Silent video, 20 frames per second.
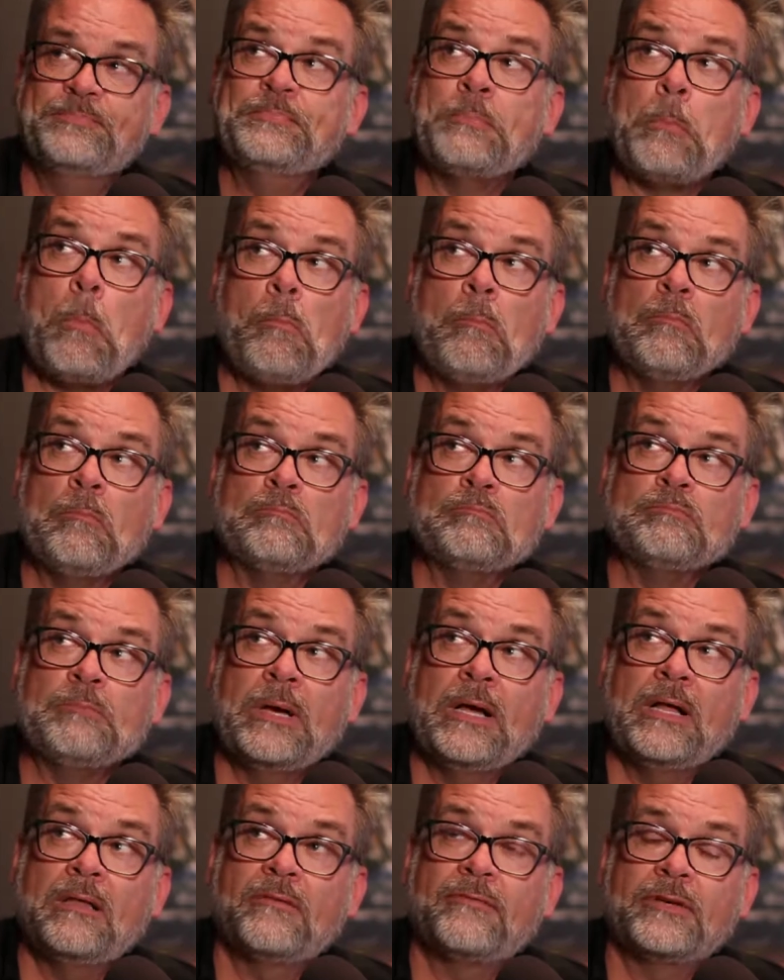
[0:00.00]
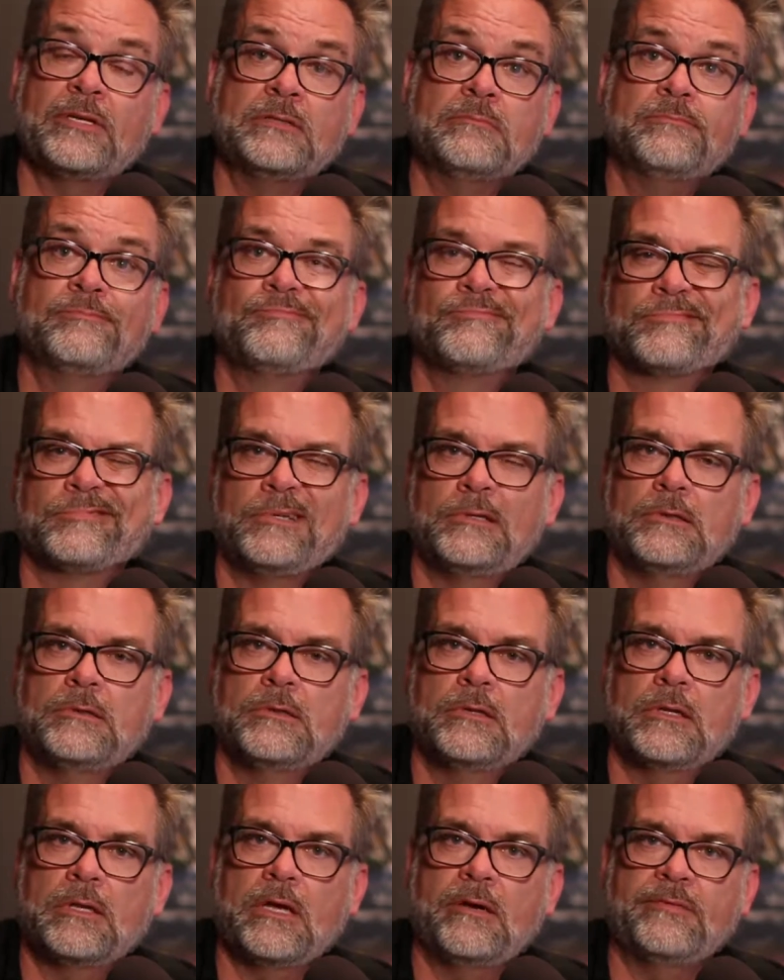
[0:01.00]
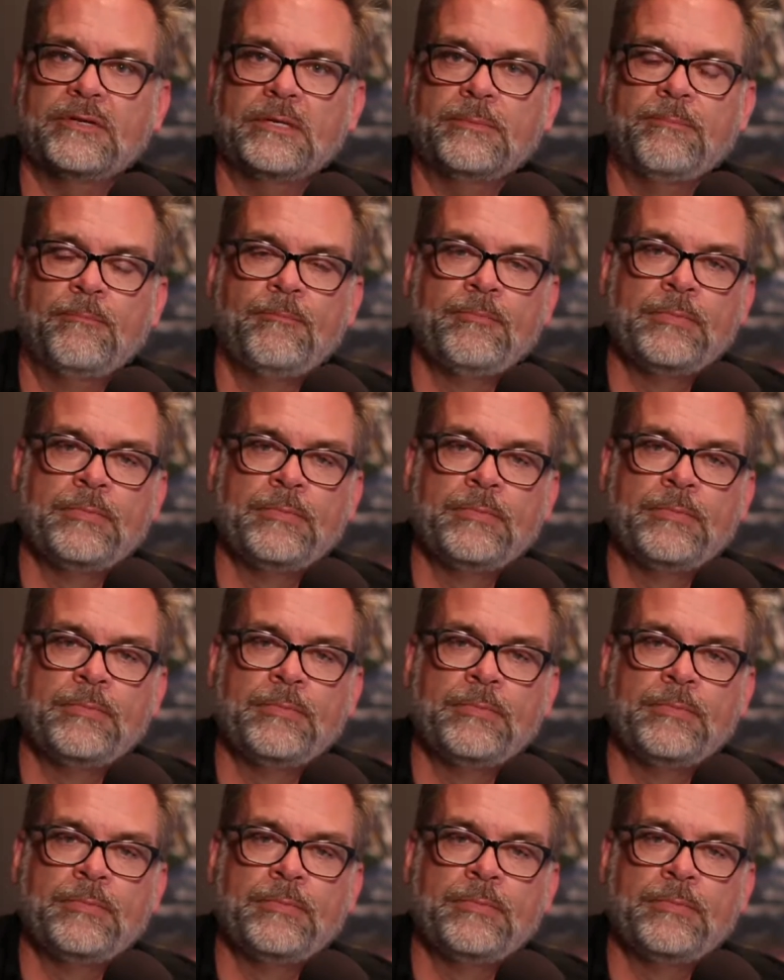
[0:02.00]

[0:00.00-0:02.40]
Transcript: Elephant. Love it.